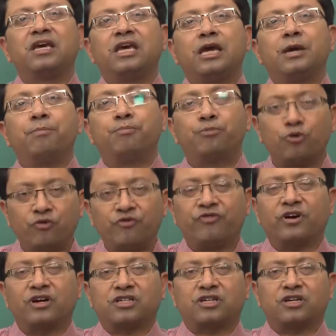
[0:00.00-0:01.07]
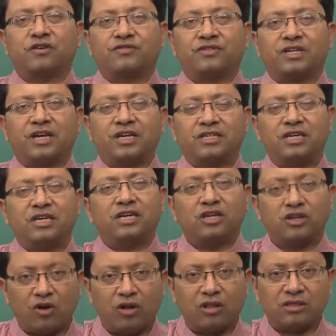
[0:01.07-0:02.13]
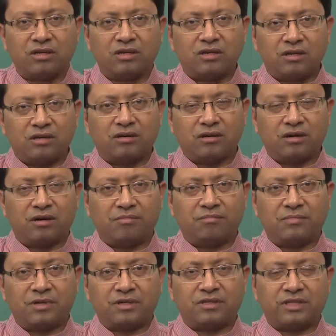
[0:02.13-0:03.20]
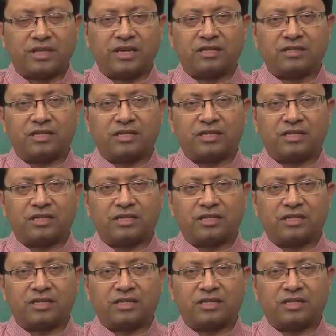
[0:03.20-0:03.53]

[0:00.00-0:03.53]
improved version of stage A in all the things.